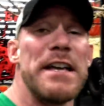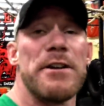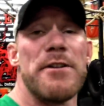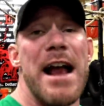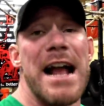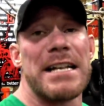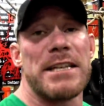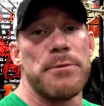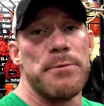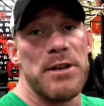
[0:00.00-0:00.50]

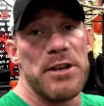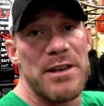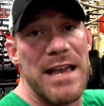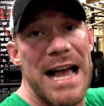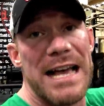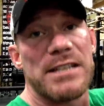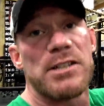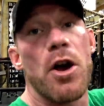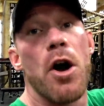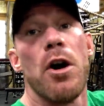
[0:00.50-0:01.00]
interacting with you
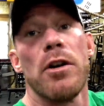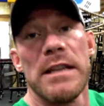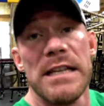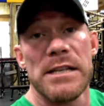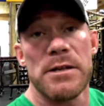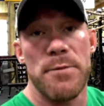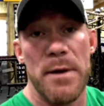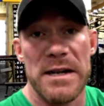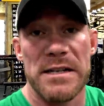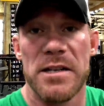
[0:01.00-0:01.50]
guys on
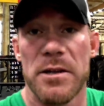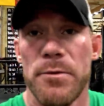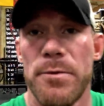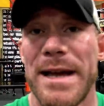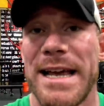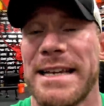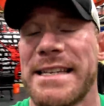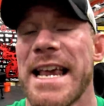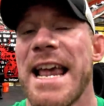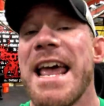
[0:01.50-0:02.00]
these question of the
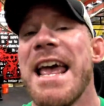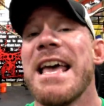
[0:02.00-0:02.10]
weeks.